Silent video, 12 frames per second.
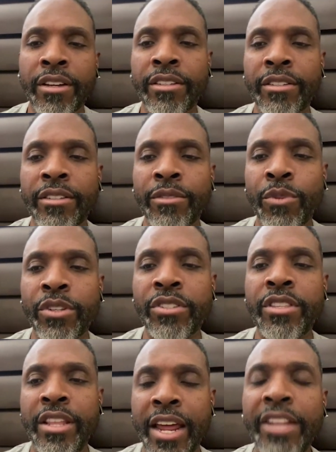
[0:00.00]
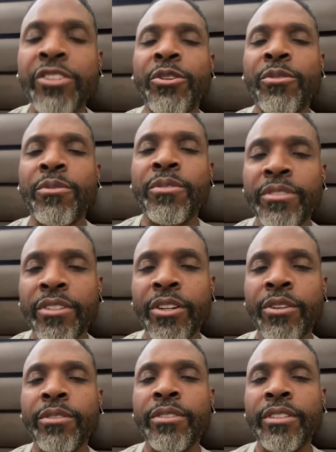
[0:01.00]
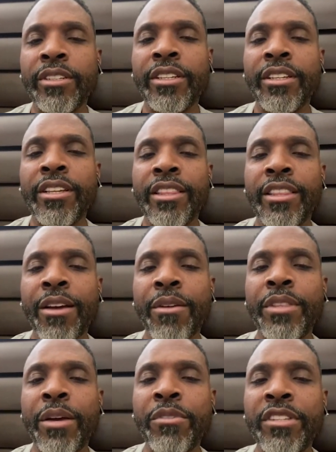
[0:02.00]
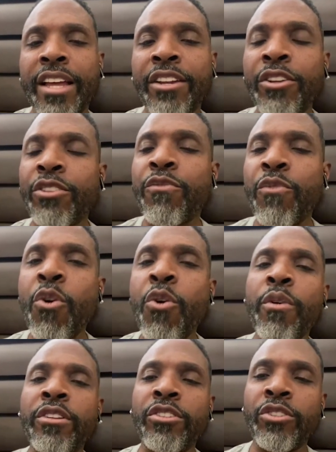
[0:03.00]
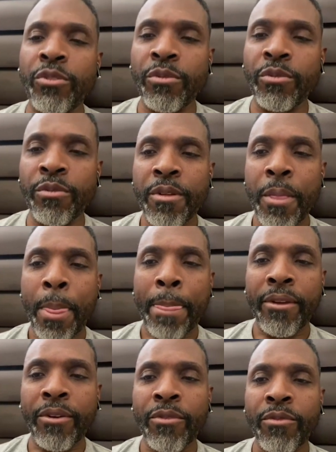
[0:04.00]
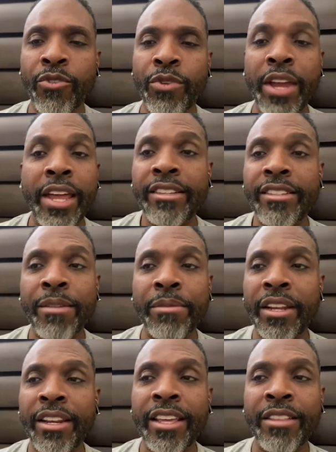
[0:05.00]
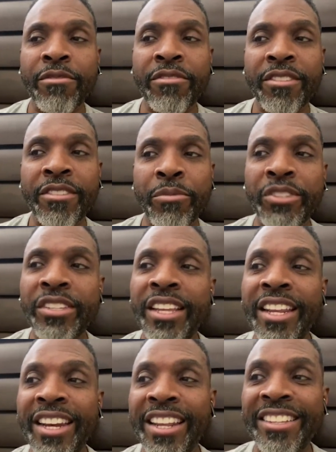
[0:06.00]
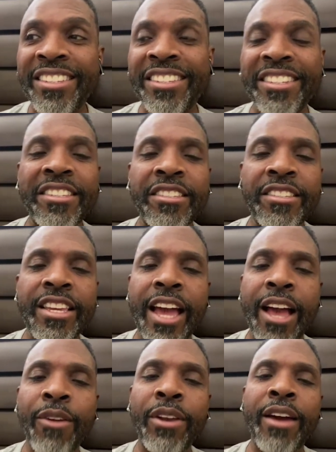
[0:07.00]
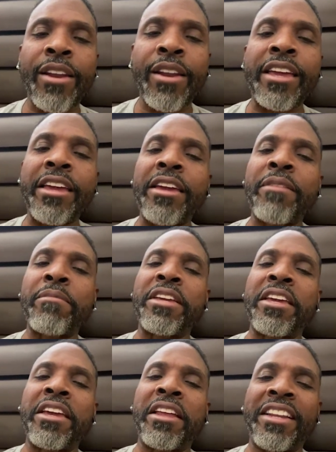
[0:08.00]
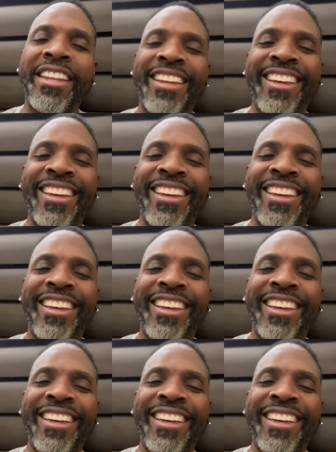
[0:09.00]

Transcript: uh, was the night show. You know, mm-hmm. that, that was, I look forward to, you know, creating something and then presenting it just to see how loud I can get them to get.